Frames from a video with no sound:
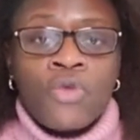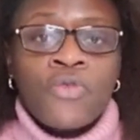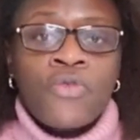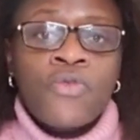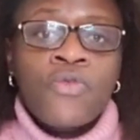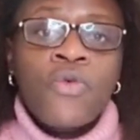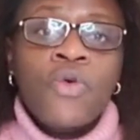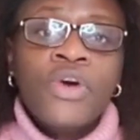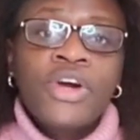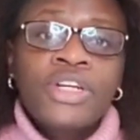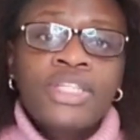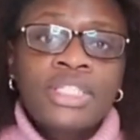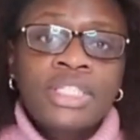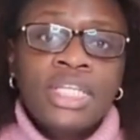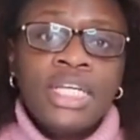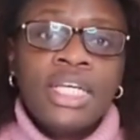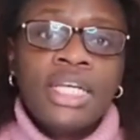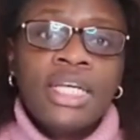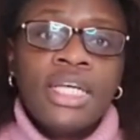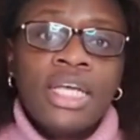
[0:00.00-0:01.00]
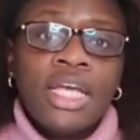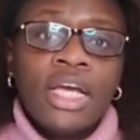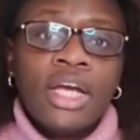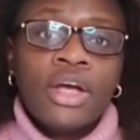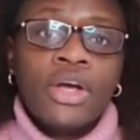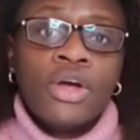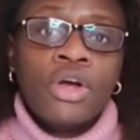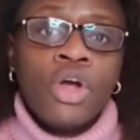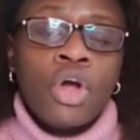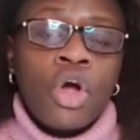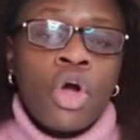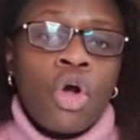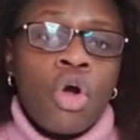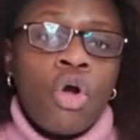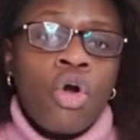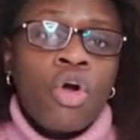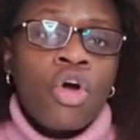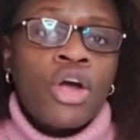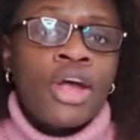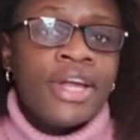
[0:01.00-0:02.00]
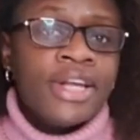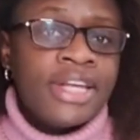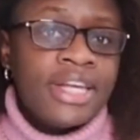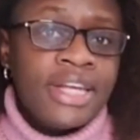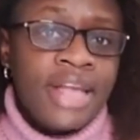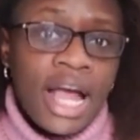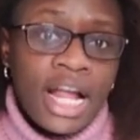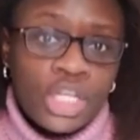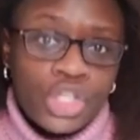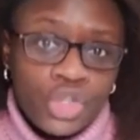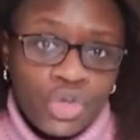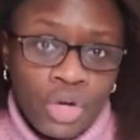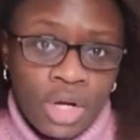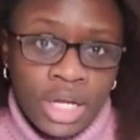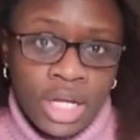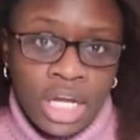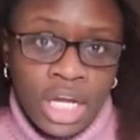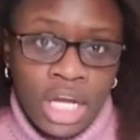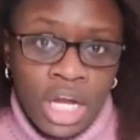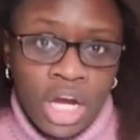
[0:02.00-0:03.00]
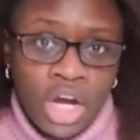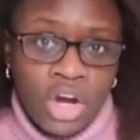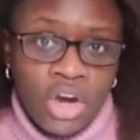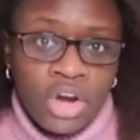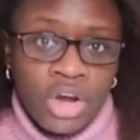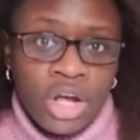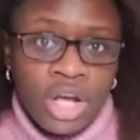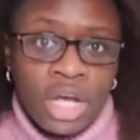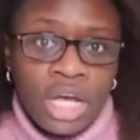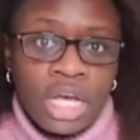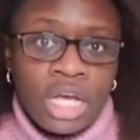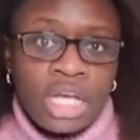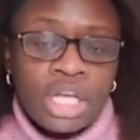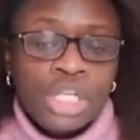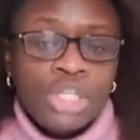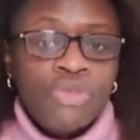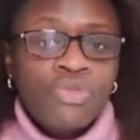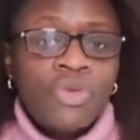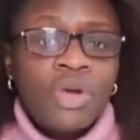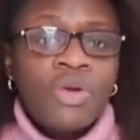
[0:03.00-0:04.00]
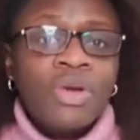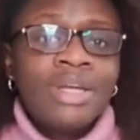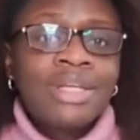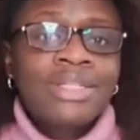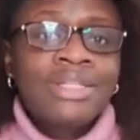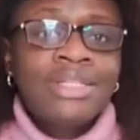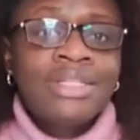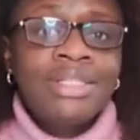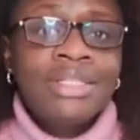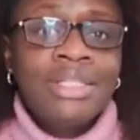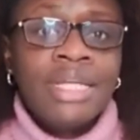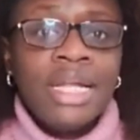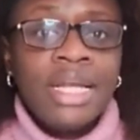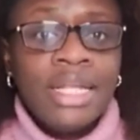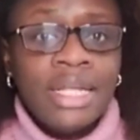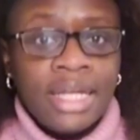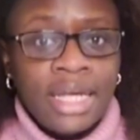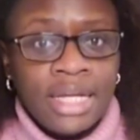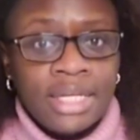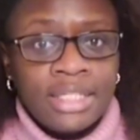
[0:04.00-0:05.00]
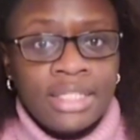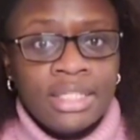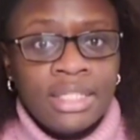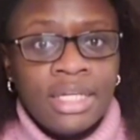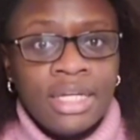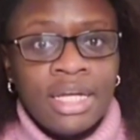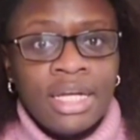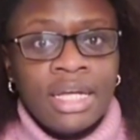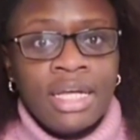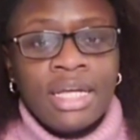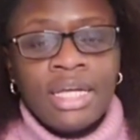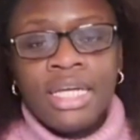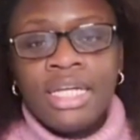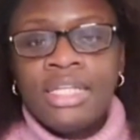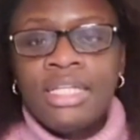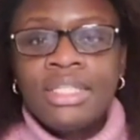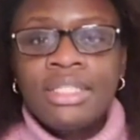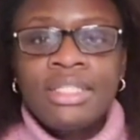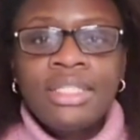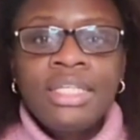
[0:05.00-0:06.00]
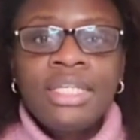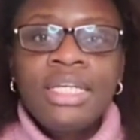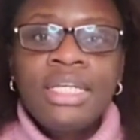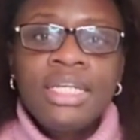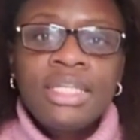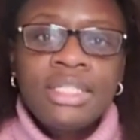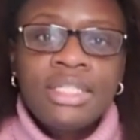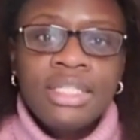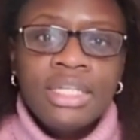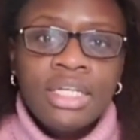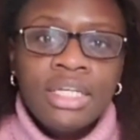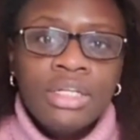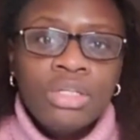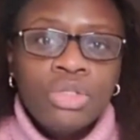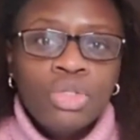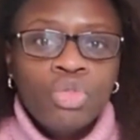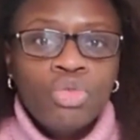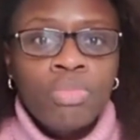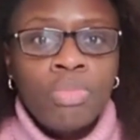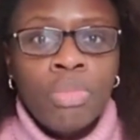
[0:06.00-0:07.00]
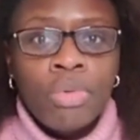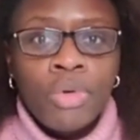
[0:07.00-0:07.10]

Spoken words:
4C hair or natural hair is very delicate. It is easy to